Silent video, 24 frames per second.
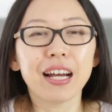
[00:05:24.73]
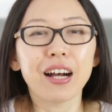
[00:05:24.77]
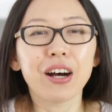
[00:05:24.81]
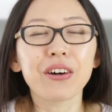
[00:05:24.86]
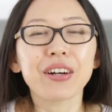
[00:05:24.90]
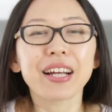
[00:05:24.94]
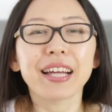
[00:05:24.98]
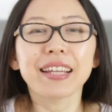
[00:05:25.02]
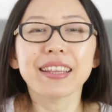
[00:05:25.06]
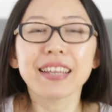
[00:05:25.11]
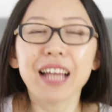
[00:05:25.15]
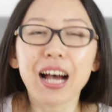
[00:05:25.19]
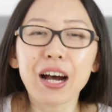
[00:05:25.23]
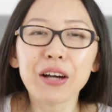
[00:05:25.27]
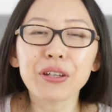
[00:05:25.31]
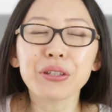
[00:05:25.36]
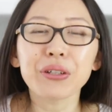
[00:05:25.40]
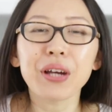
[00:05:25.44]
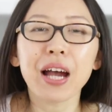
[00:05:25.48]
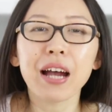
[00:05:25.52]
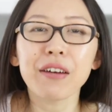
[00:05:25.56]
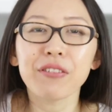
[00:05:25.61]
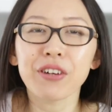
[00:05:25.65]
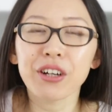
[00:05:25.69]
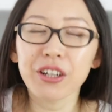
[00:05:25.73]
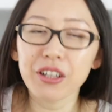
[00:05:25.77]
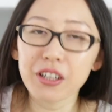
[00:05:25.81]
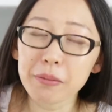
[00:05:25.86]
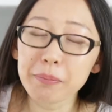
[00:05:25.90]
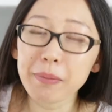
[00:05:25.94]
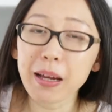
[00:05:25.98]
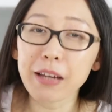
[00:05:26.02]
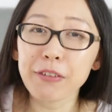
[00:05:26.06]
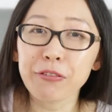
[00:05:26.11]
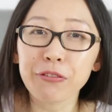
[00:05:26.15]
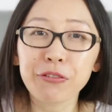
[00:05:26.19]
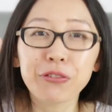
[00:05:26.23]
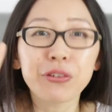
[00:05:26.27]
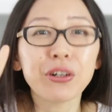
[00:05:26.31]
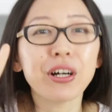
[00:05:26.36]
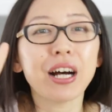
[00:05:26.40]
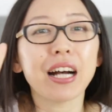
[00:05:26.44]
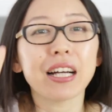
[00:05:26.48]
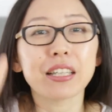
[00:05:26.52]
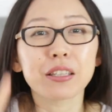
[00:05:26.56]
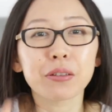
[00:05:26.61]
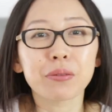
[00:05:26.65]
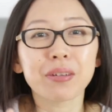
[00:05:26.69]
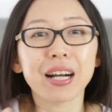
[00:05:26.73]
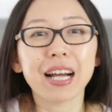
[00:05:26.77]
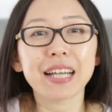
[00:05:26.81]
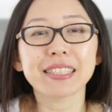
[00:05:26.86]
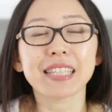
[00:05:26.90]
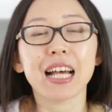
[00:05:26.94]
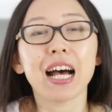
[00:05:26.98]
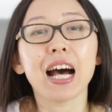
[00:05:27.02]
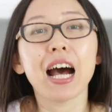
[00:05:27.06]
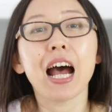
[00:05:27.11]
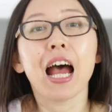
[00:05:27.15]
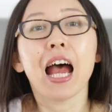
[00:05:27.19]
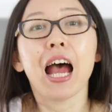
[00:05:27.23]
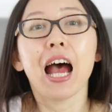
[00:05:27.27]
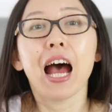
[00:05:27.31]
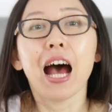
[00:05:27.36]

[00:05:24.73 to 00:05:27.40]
Okay, now you have heard my full advice on